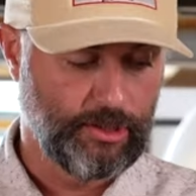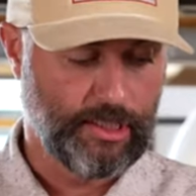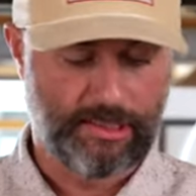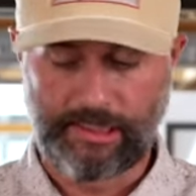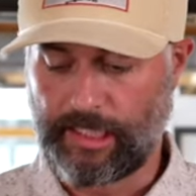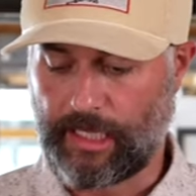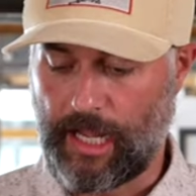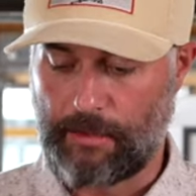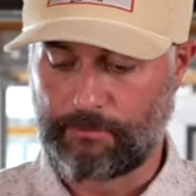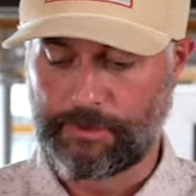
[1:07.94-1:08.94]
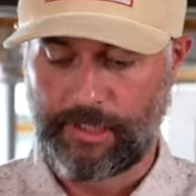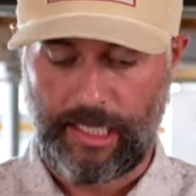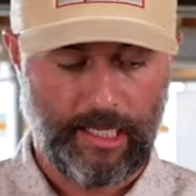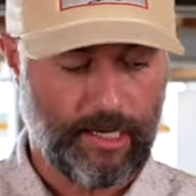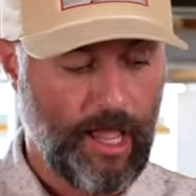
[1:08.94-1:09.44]
you can see, comes
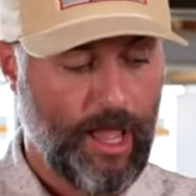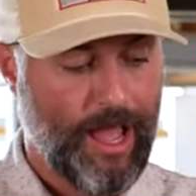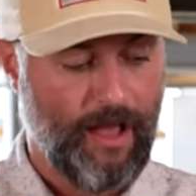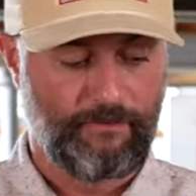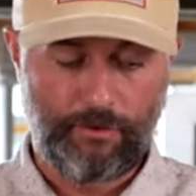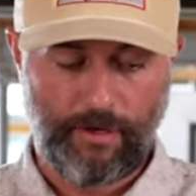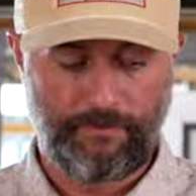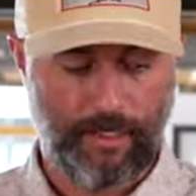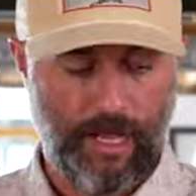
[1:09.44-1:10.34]
in a few different